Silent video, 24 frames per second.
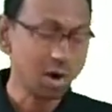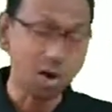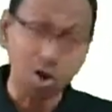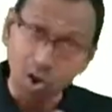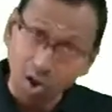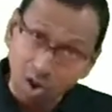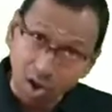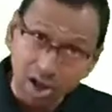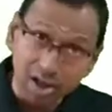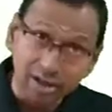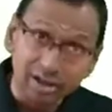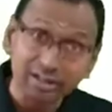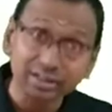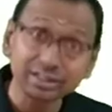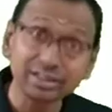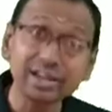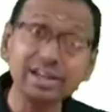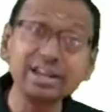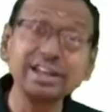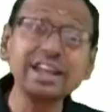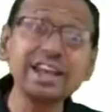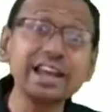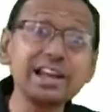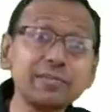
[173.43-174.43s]
or
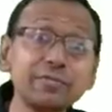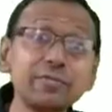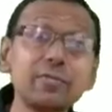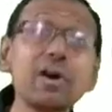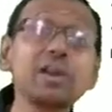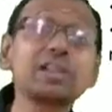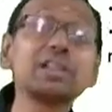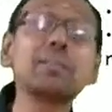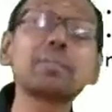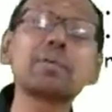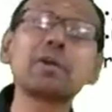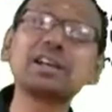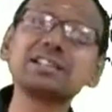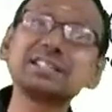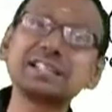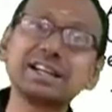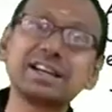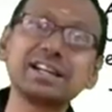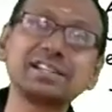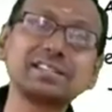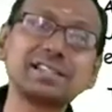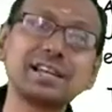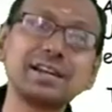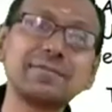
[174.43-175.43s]
the need for the
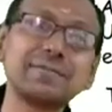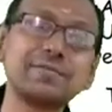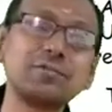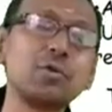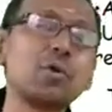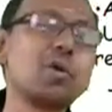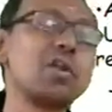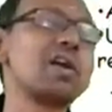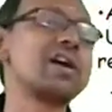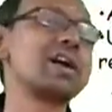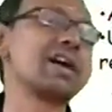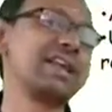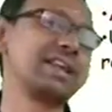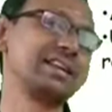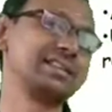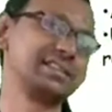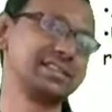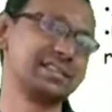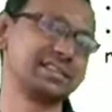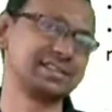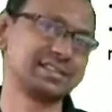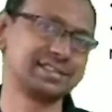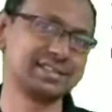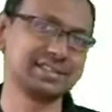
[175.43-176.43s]
project itself no longer
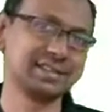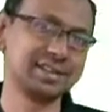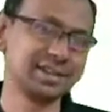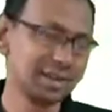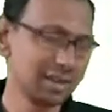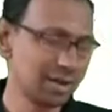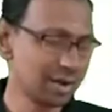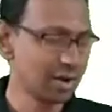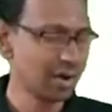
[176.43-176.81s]
exists,